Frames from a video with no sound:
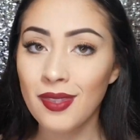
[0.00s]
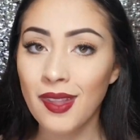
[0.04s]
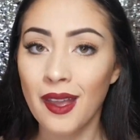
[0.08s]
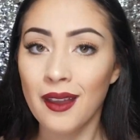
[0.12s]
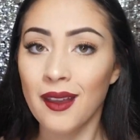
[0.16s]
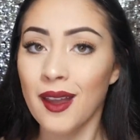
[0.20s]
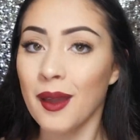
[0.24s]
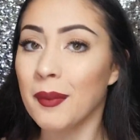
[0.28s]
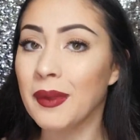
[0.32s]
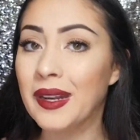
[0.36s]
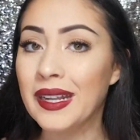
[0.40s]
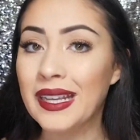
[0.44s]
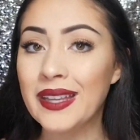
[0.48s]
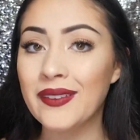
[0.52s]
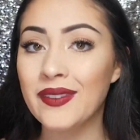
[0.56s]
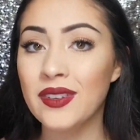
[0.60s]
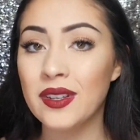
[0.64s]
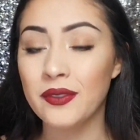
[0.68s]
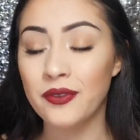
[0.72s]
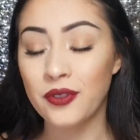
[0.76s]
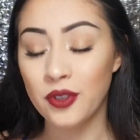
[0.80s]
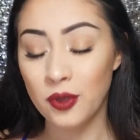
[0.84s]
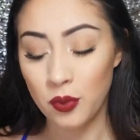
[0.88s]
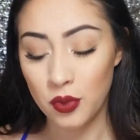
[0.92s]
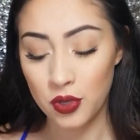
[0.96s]
I'm going to give it a
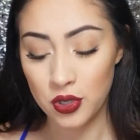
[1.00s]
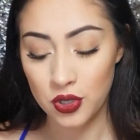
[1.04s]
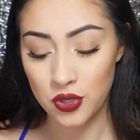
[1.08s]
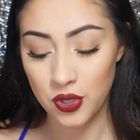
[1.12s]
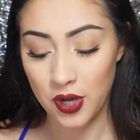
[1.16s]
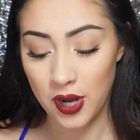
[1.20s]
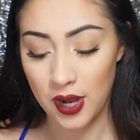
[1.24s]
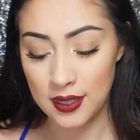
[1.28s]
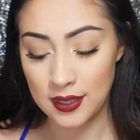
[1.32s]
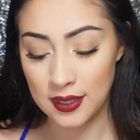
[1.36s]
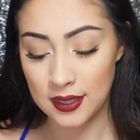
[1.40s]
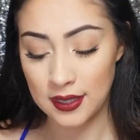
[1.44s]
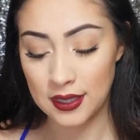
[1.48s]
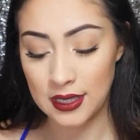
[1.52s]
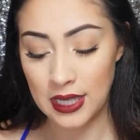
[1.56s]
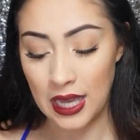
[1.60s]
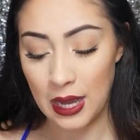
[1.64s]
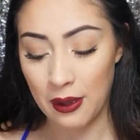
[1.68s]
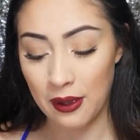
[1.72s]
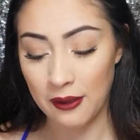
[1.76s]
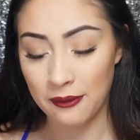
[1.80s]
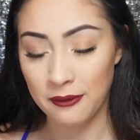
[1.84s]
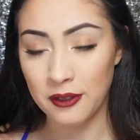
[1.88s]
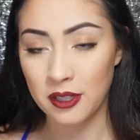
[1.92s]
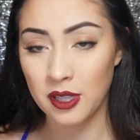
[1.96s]
few more tries and see how
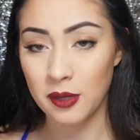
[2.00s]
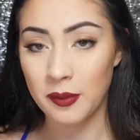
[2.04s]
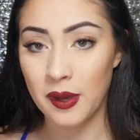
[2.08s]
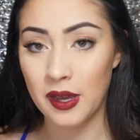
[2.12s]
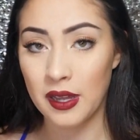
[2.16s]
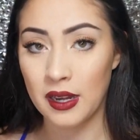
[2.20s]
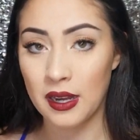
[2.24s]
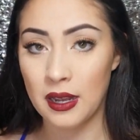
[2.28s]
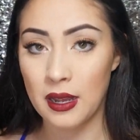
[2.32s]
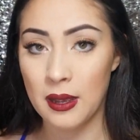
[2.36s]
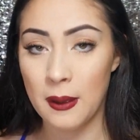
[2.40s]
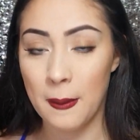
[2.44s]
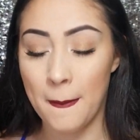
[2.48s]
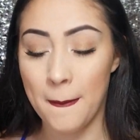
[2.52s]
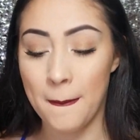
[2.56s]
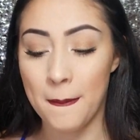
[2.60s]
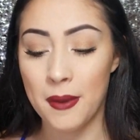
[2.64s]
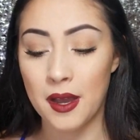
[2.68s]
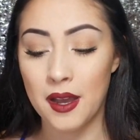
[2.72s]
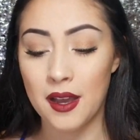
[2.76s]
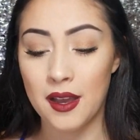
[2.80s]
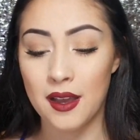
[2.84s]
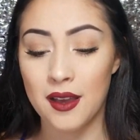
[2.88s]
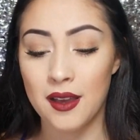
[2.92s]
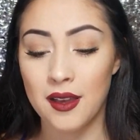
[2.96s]
I feel about it,
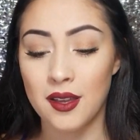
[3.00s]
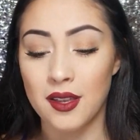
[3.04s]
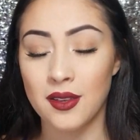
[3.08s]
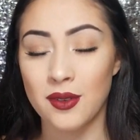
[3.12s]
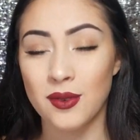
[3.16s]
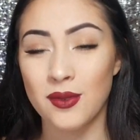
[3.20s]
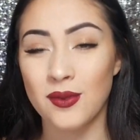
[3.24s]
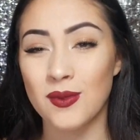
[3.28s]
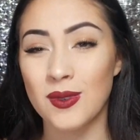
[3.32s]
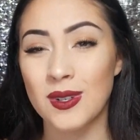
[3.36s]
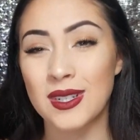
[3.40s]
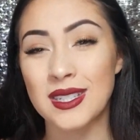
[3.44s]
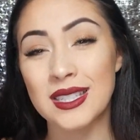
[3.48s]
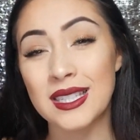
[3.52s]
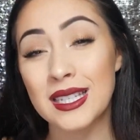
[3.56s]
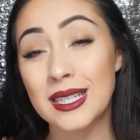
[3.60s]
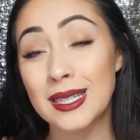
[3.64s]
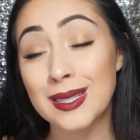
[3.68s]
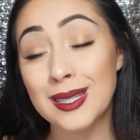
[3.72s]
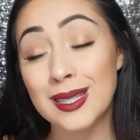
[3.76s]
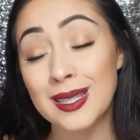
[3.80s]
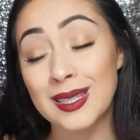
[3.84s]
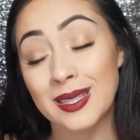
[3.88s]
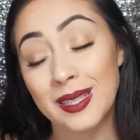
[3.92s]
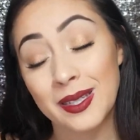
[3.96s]
but it wasn't
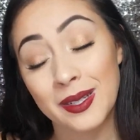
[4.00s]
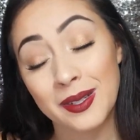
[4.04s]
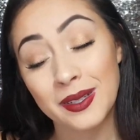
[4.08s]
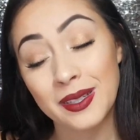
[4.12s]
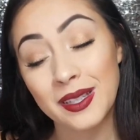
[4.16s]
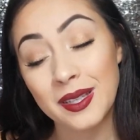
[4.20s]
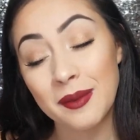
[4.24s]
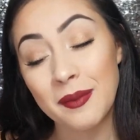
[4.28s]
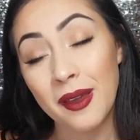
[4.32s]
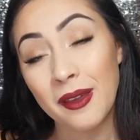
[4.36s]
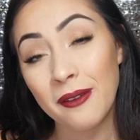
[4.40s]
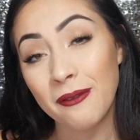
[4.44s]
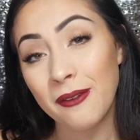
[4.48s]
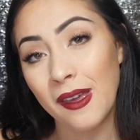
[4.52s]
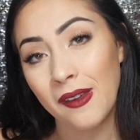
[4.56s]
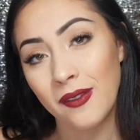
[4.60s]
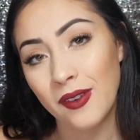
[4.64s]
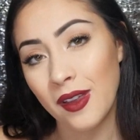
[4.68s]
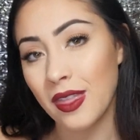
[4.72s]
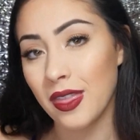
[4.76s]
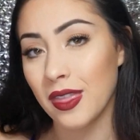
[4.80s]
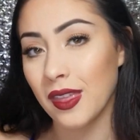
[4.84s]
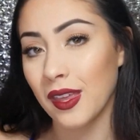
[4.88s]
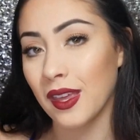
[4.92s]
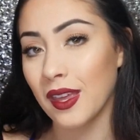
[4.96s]
necessarily my favorite
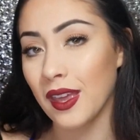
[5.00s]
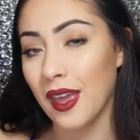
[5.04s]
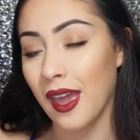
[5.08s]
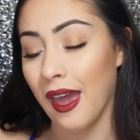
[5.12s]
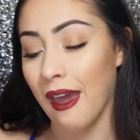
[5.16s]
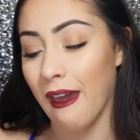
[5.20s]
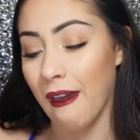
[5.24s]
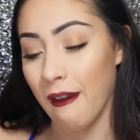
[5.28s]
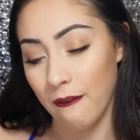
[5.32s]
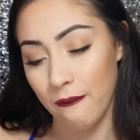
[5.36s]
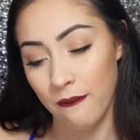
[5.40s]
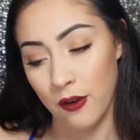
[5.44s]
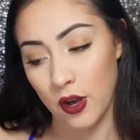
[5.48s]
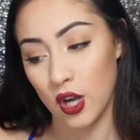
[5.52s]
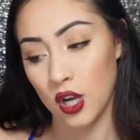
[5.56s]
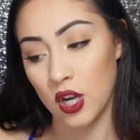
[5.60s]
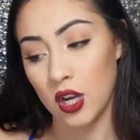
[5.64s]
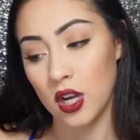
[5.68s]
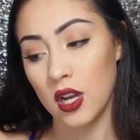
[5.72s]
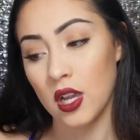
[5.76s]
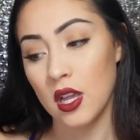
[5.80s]
thing ever.